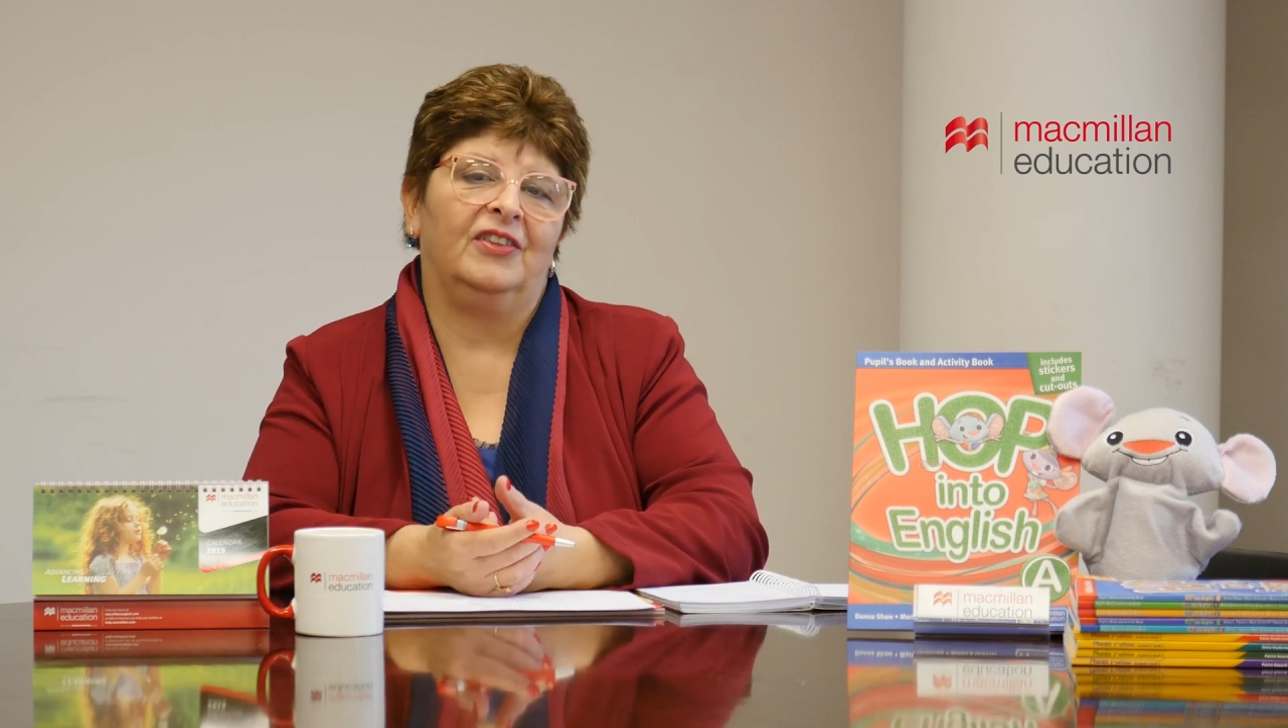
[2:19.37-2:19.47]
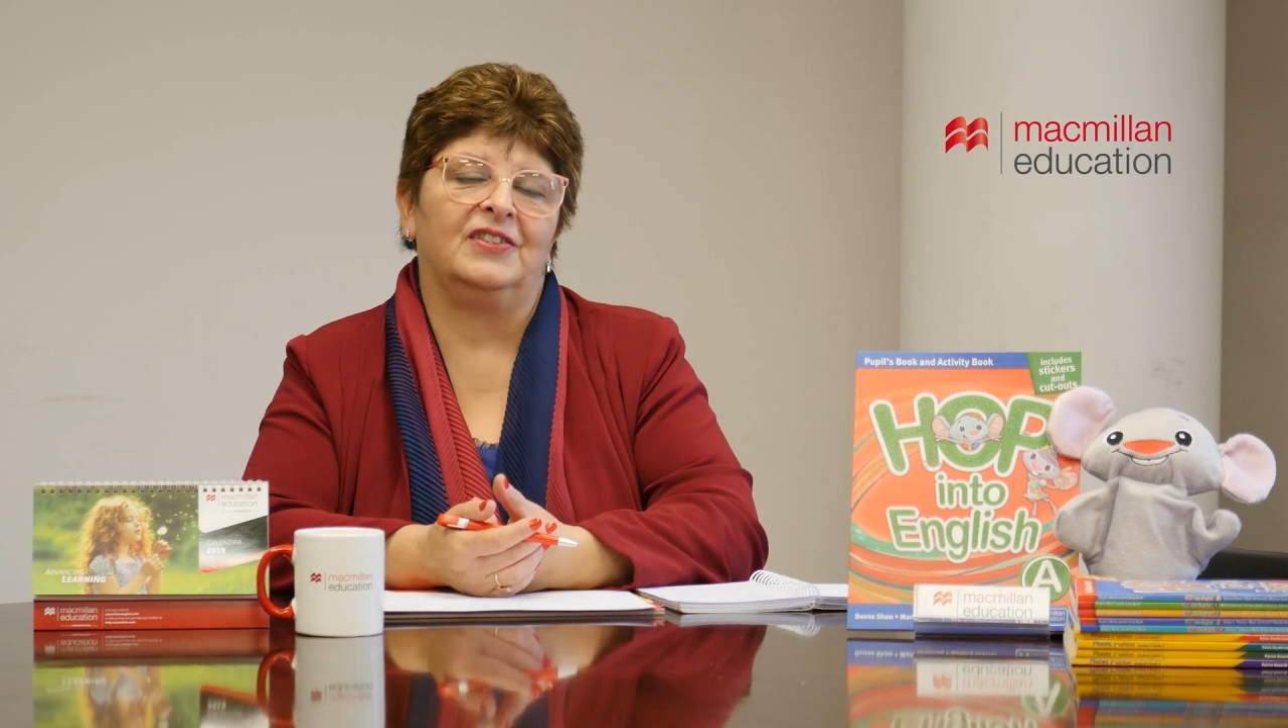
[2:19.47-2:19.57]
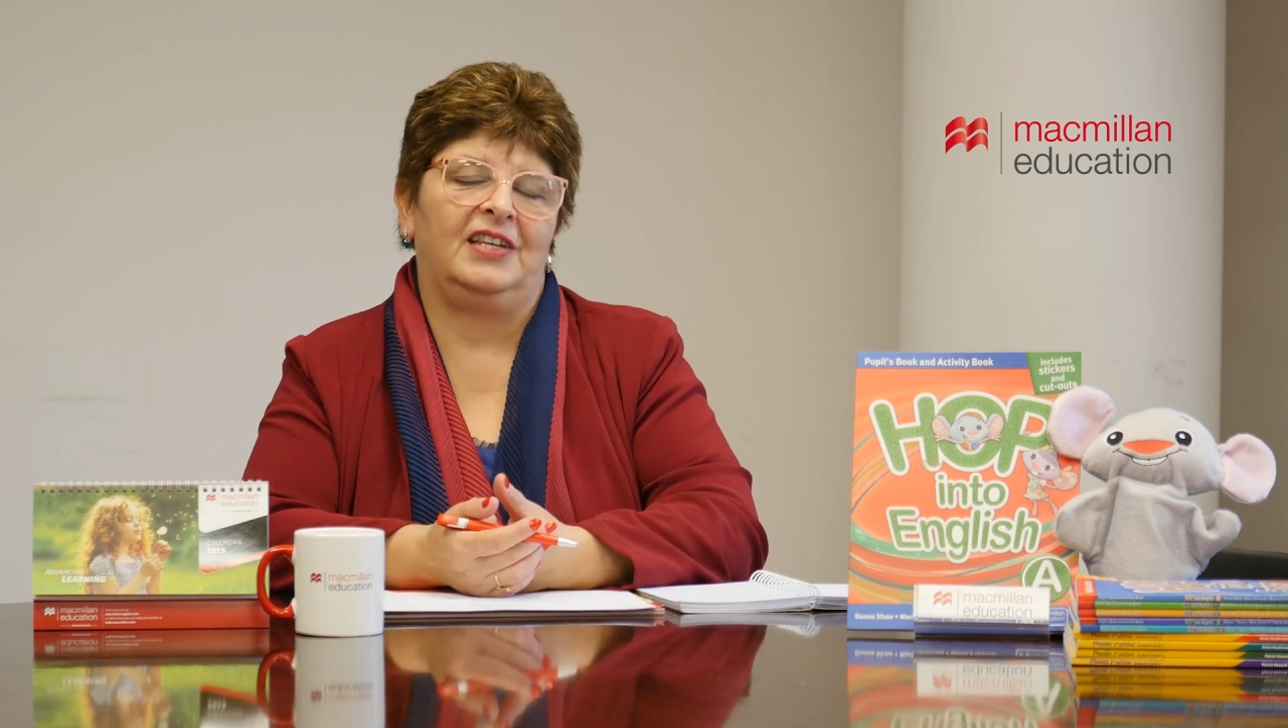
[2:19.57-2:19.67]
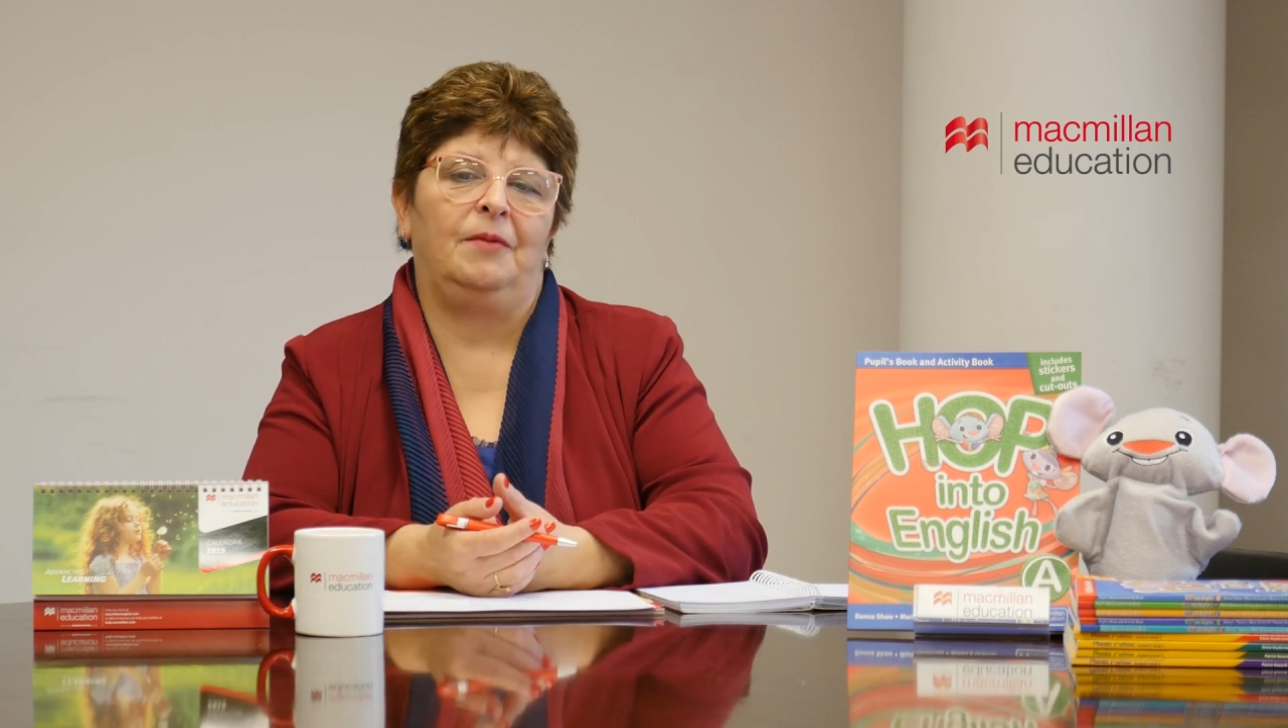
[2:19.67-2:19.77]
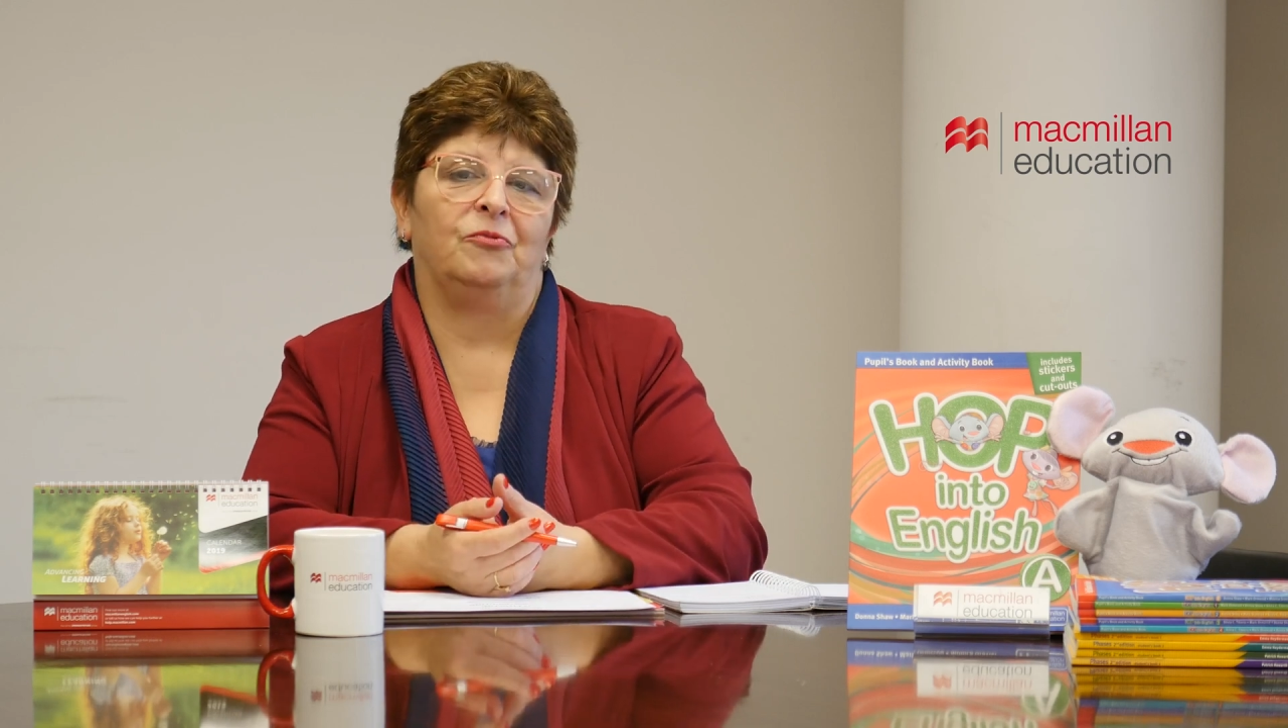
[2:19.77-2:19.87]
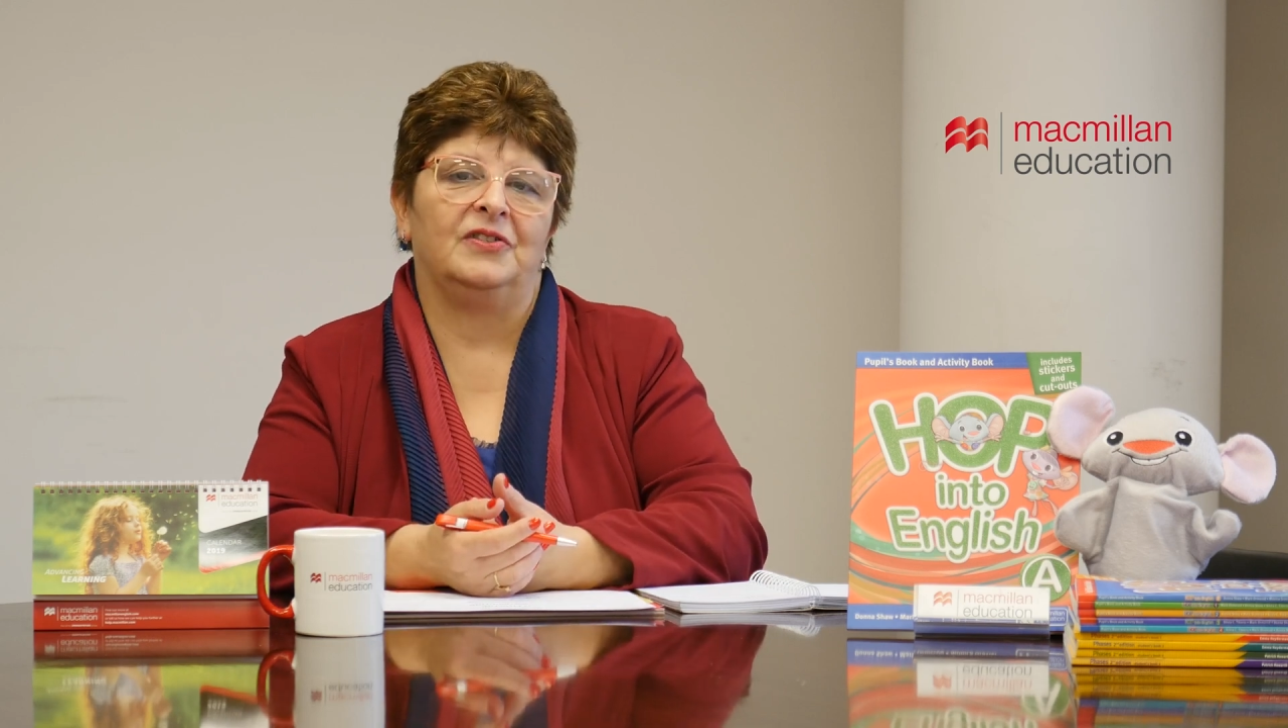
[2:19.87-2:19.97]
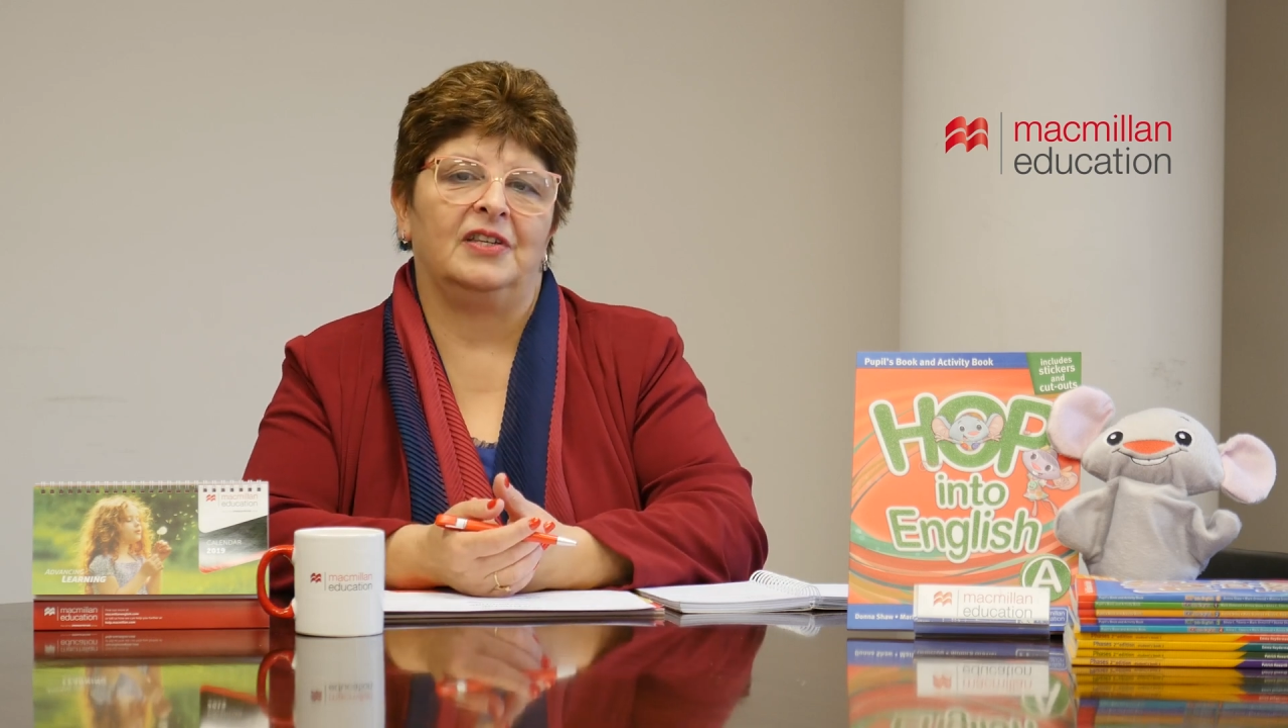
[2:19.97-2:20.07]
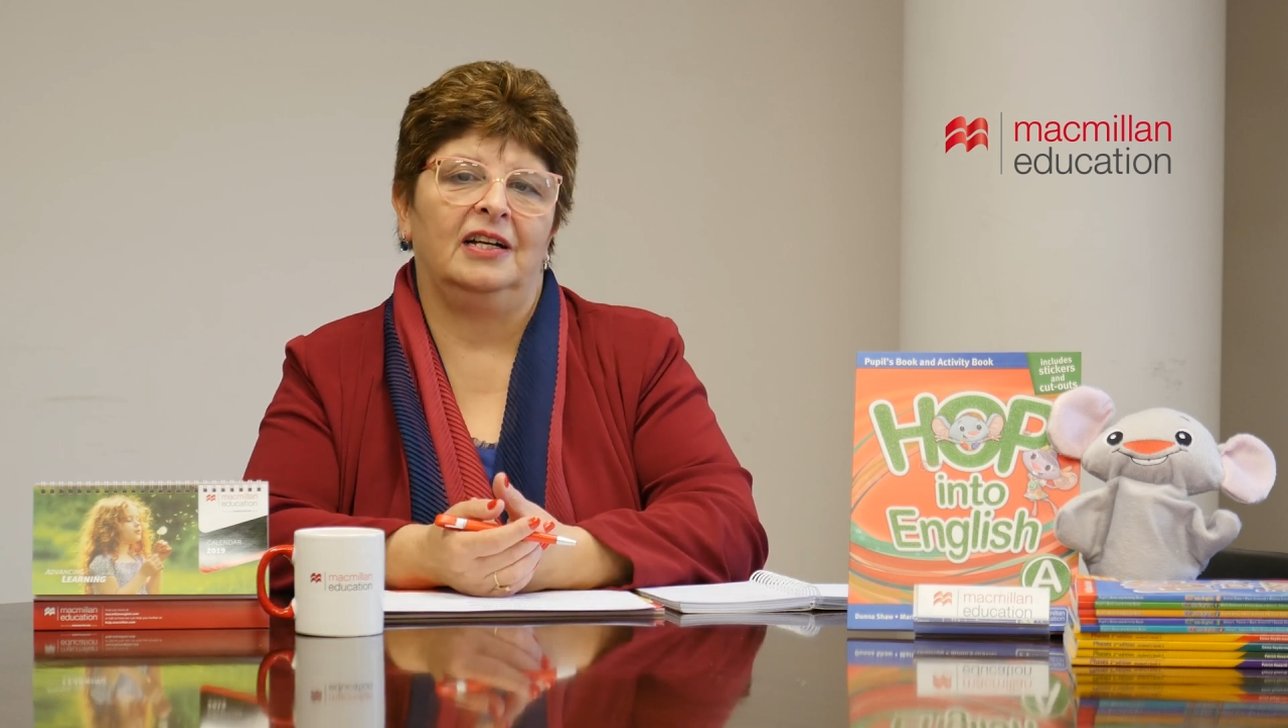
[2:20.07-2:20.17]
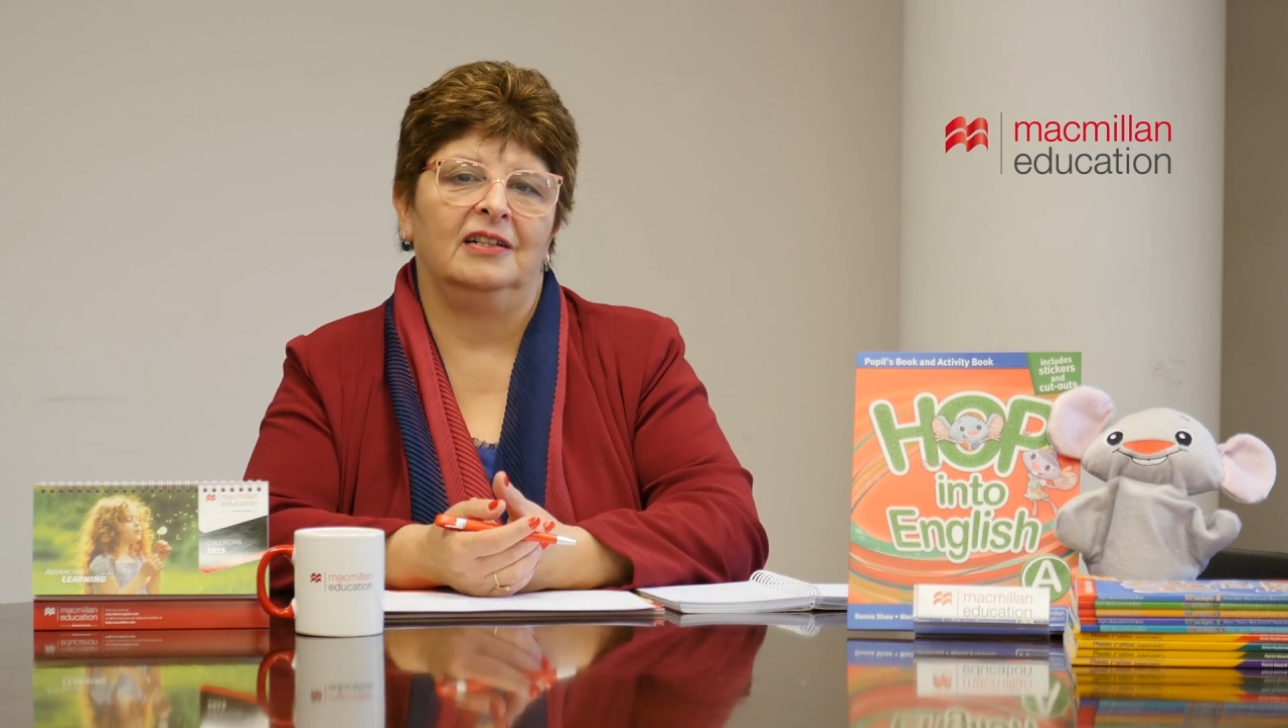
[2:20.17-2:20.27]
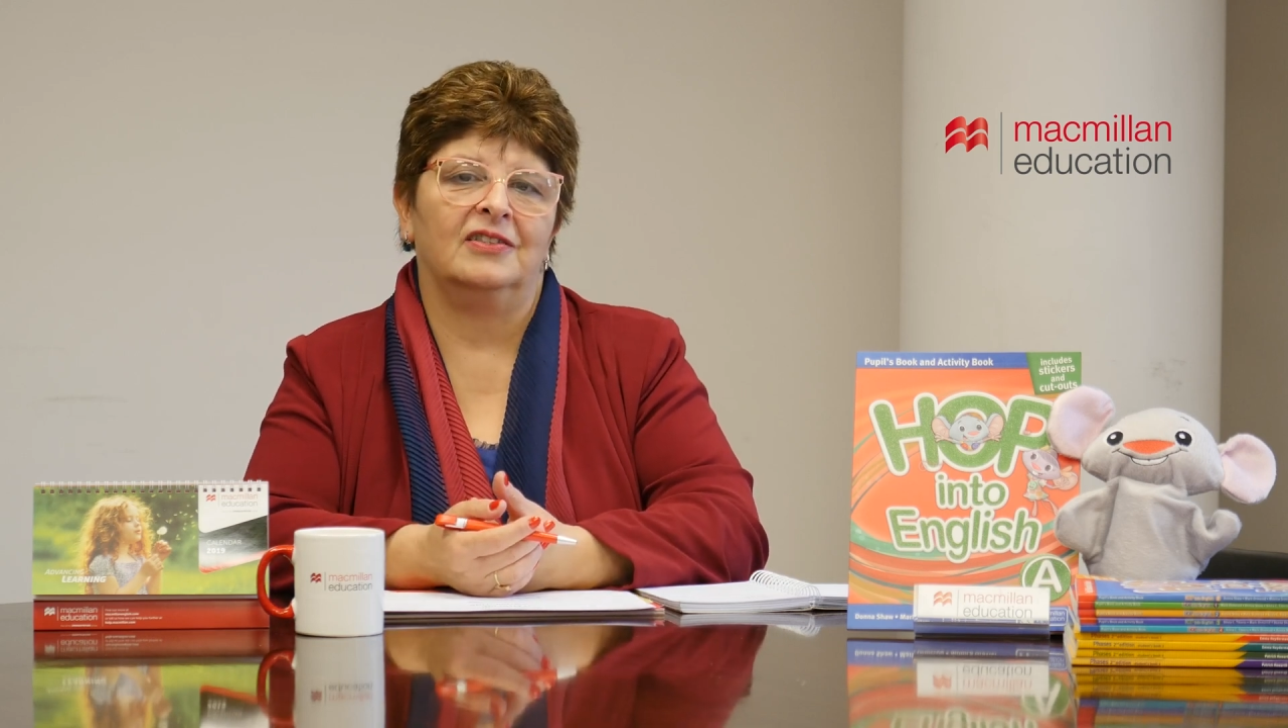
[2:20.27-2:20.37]
same
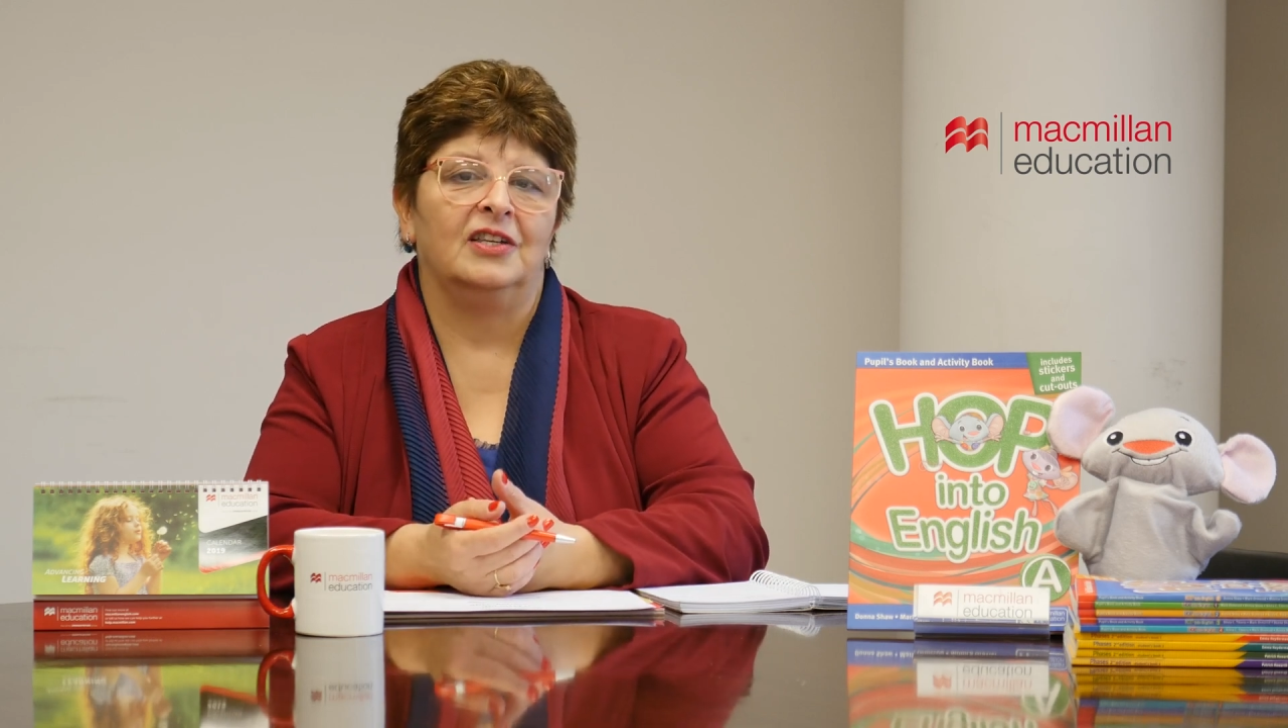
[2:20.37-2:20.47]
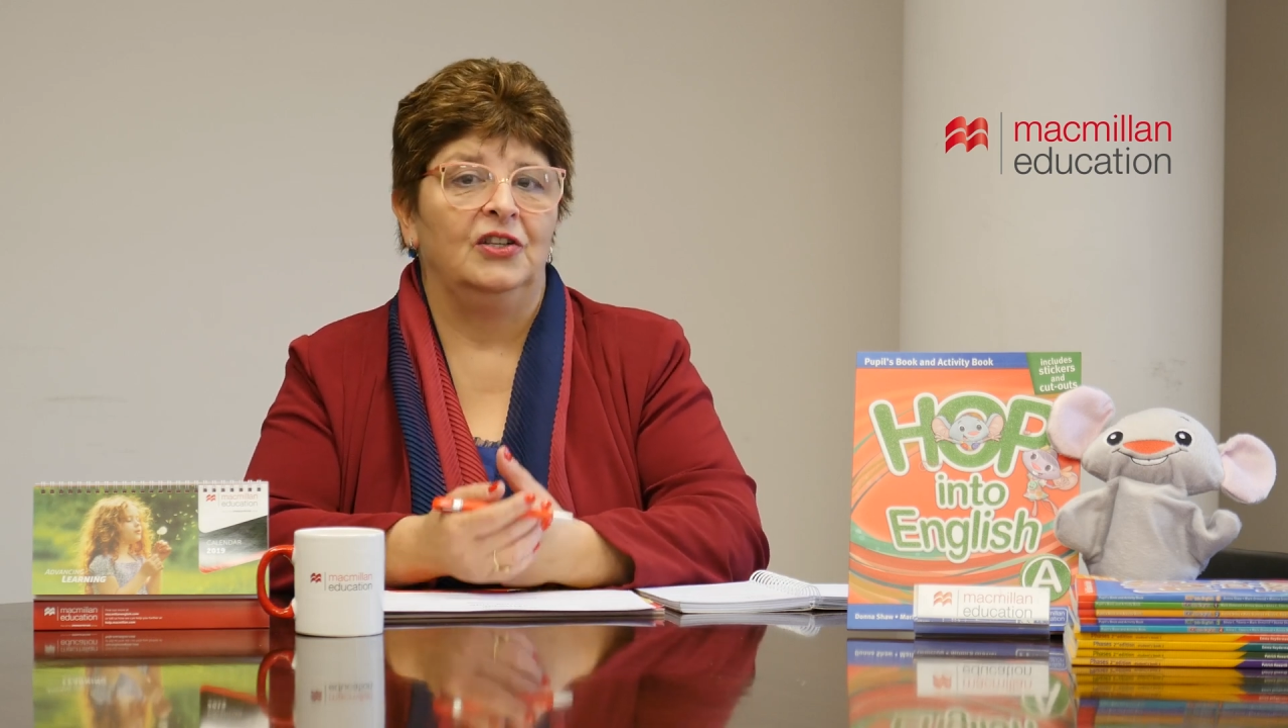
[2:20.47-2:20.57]
results.